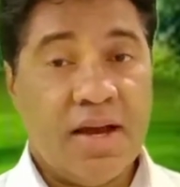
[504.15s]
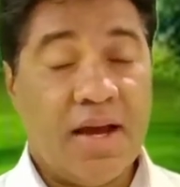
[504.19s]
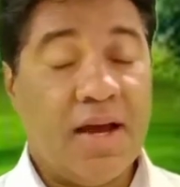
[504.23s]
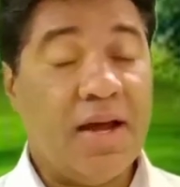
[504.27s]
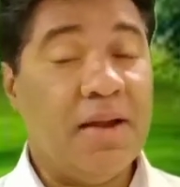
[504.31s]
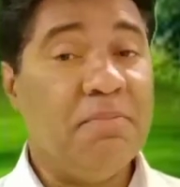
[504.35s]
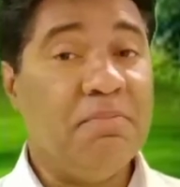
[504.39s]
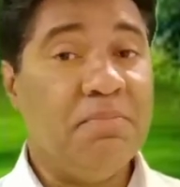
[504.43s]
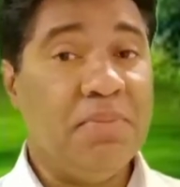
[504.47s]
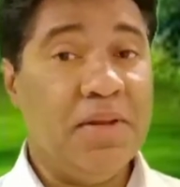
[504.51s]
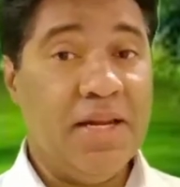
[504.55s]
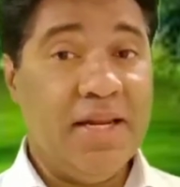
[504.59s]

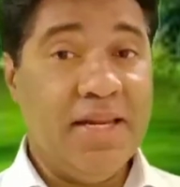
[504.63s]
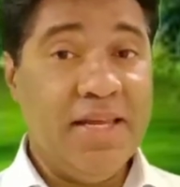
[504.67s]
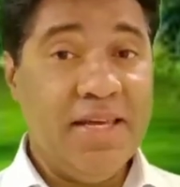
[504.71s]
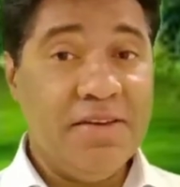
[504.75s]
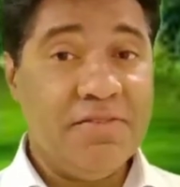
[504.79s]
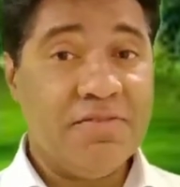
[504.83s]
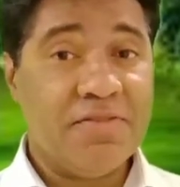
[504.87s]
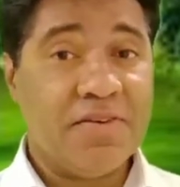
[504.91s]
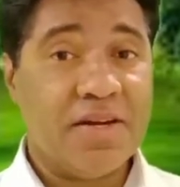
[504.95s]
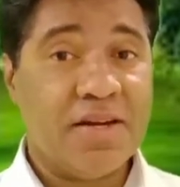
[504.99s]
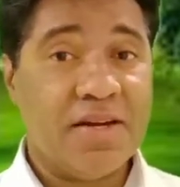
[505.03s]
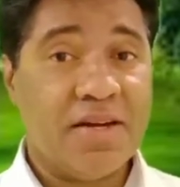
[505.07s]
and
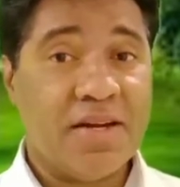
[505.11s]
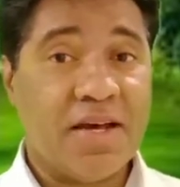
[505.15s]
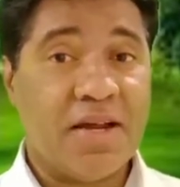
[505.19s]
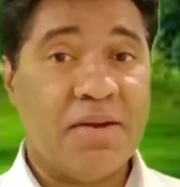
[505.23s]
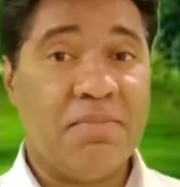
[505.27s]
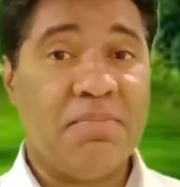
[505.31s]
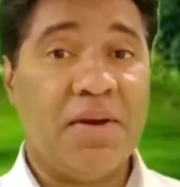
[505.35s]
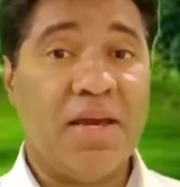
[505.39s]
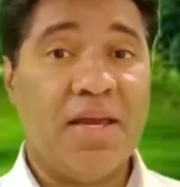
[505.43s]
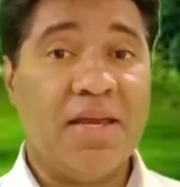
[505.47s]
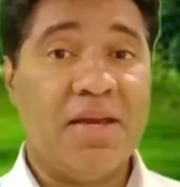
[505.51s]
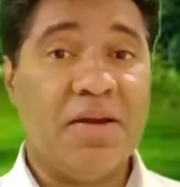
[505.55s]
believing
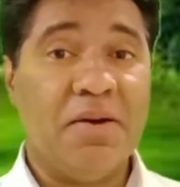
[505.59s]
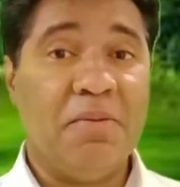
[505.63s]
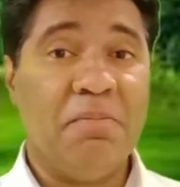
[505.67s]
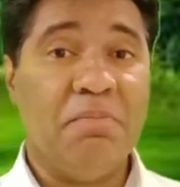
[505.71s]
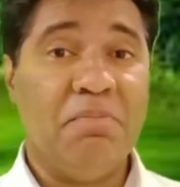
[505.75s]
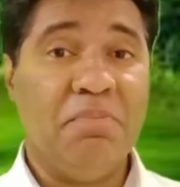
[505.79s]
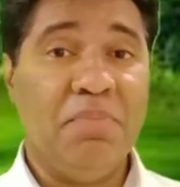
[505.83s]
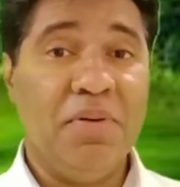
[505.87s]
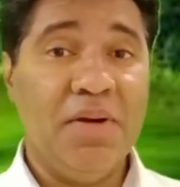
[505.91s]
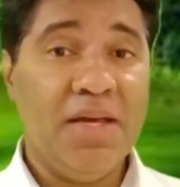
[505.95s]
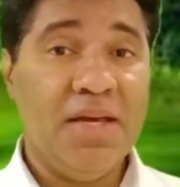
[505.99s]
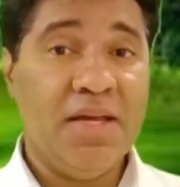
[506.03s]
that by
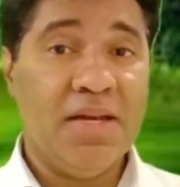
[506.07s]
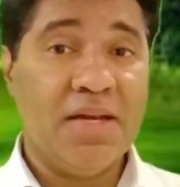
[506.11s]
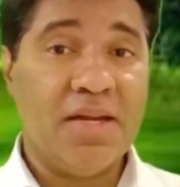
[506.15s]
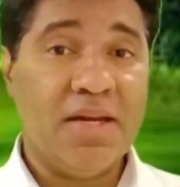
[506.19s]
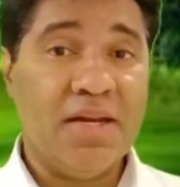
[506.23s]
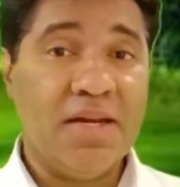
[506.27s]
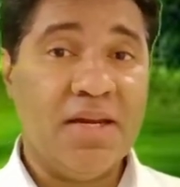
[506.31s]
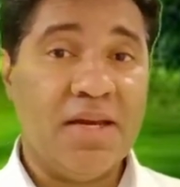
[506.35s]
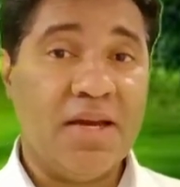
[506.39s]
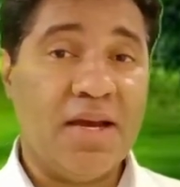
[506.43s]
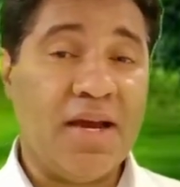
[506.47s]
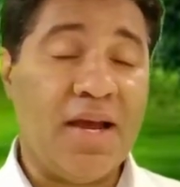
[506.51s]

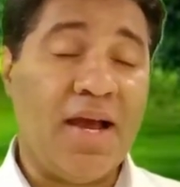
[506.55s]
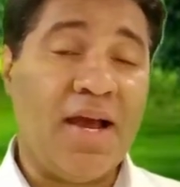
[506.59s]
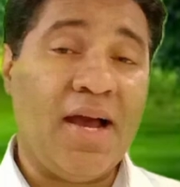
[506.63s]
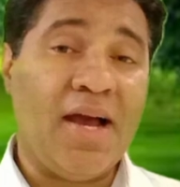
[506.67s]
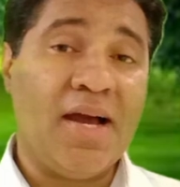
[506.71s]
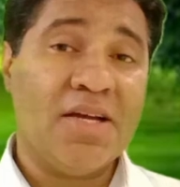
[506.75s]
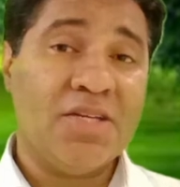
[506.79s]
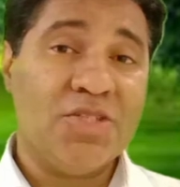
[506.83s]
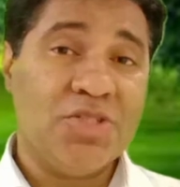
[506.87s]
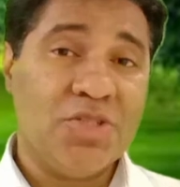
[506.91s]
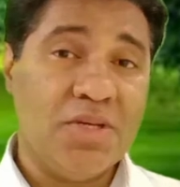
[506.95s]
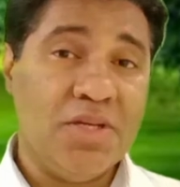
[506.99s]
complaining they are
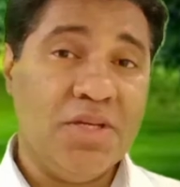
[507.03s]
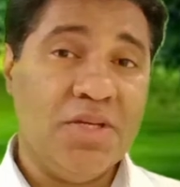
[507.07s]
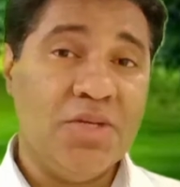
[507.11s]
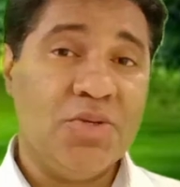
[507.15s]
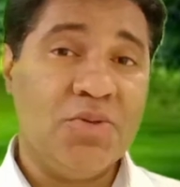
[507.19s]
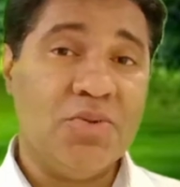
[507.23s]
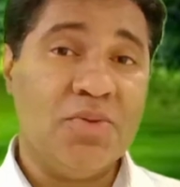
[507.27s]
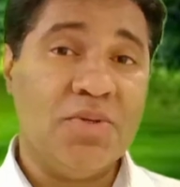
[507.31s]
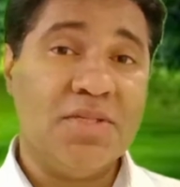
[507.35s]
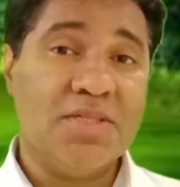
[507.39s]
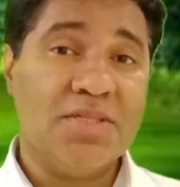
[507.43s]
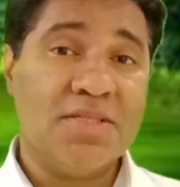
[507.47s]
actually
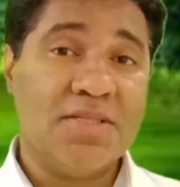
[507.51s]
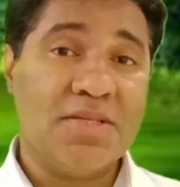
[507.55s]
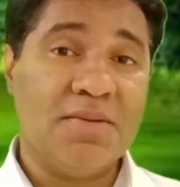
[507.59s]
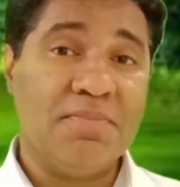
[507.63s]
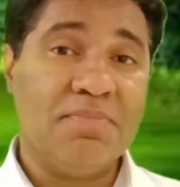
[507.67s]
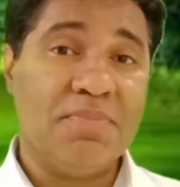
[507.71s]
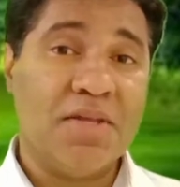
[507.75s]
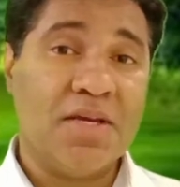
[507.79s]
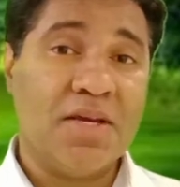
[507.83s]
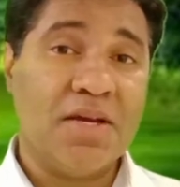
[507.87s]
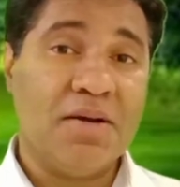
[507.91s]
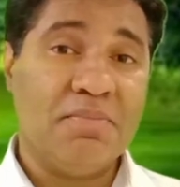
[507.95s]
doing
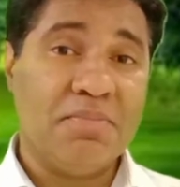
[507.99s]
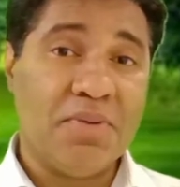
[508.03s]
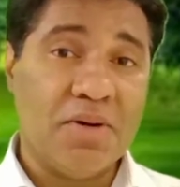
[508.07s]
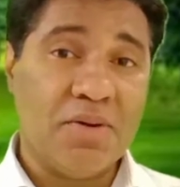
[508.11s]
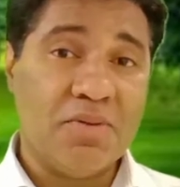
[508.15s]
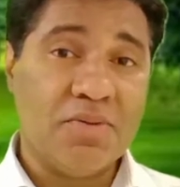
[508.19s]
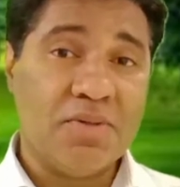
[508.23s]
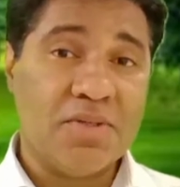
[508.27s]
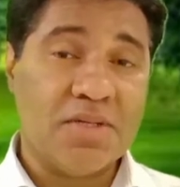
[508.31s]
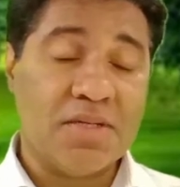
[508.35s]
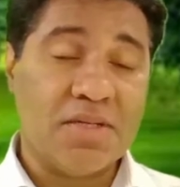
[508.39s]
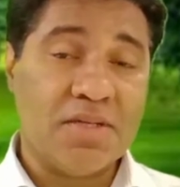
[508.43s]
something
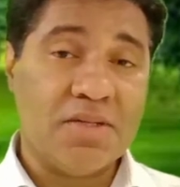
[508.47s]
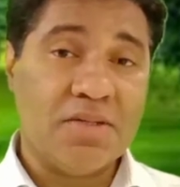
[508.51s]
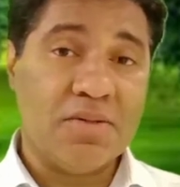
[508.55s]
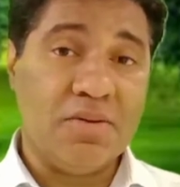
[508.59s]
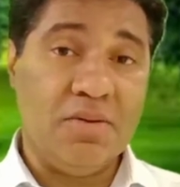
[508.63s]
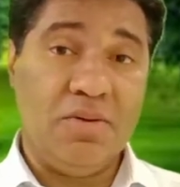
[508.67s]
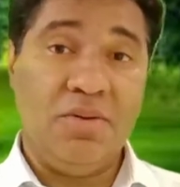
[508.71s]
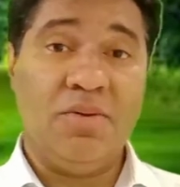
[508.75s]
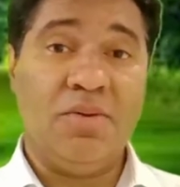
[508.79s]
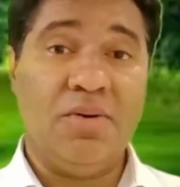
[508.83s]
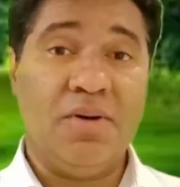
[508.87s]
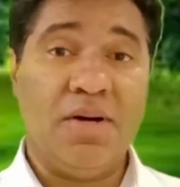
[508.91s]
about it,
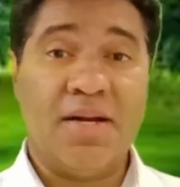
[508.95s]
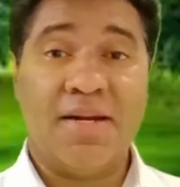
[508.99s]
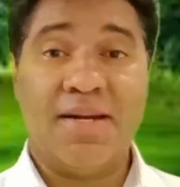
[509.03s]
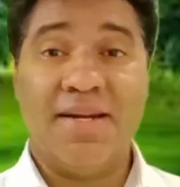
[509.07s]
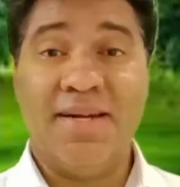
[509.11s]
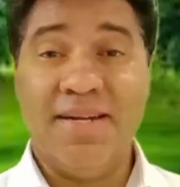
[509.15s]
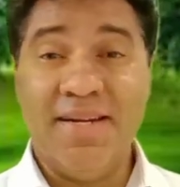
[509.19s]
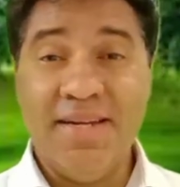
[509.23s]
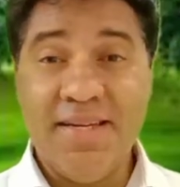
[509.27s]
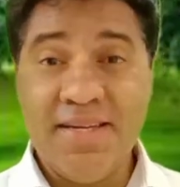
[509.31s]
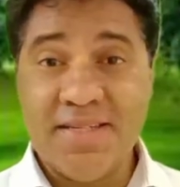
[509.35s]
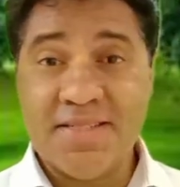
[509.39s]
or
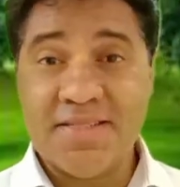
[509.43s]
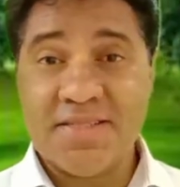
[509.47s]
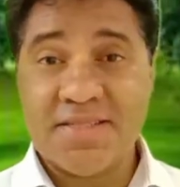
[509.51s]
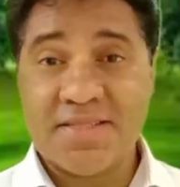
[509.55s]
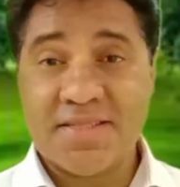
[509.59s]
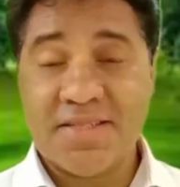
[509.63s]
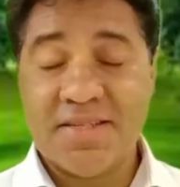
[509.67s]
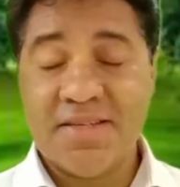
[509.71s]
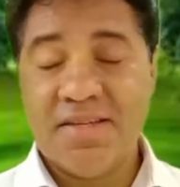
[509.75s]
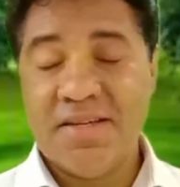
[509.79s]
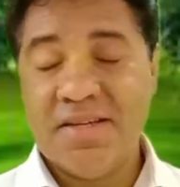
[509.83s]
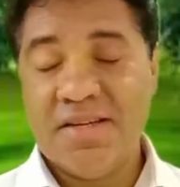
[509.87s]
at
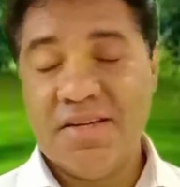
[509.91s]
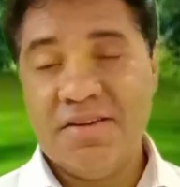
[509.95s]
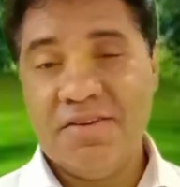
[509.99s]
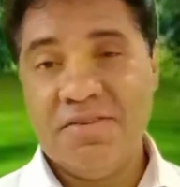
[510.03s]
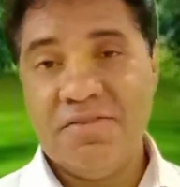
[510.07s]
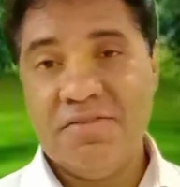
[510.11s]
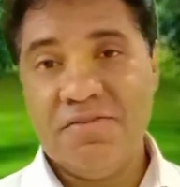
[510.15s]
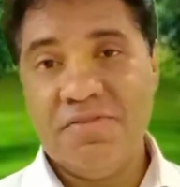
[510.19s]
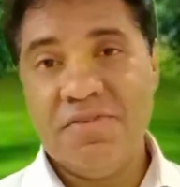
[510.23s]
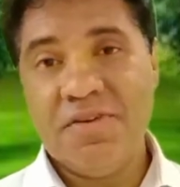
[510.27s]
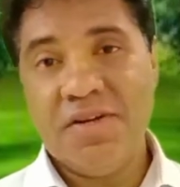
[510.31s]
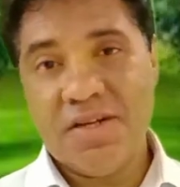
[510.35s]
least
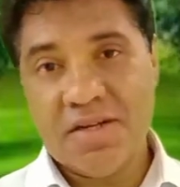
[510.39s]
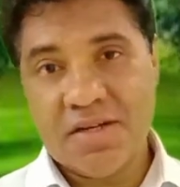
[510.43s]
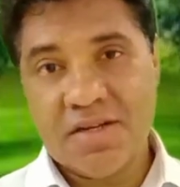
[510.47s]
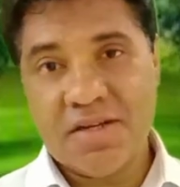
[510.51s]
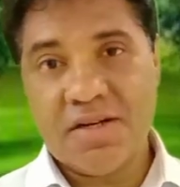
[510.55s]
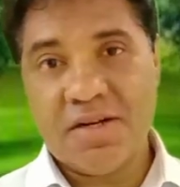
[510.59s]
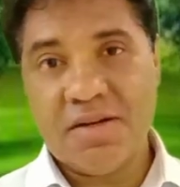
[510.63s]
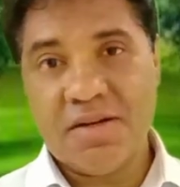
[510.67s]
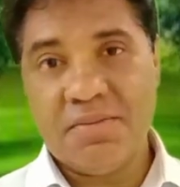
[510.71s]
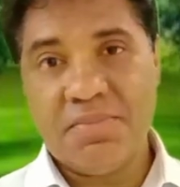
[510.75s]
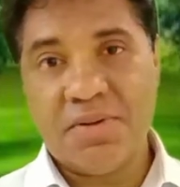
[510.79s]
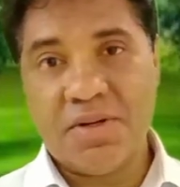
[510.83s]
feeling
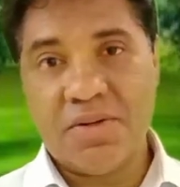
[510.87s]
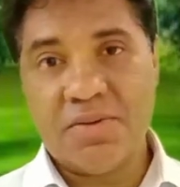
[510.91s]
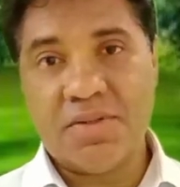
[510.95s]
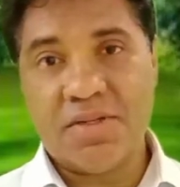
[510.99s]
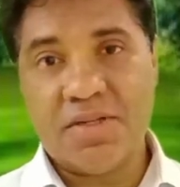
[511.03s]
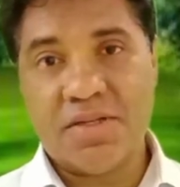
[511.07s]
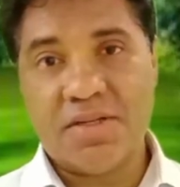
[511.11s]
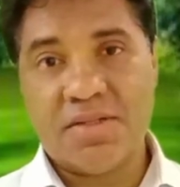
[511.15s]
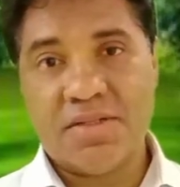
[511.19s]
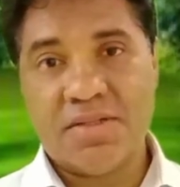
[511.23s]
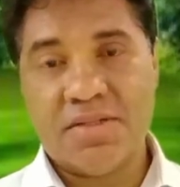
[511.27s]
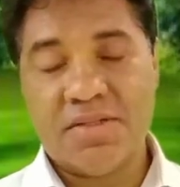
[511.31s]
good
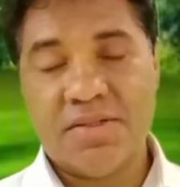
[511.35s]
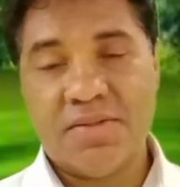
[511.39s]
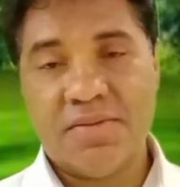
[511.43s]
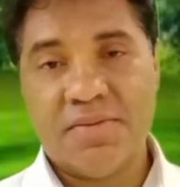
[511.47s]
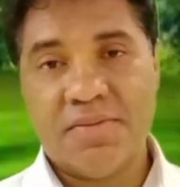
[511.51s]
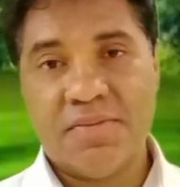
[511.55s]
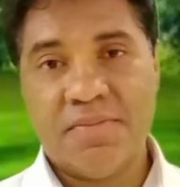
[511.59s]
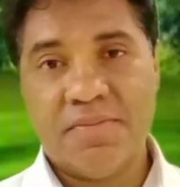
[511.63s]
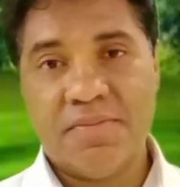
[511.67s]
about it.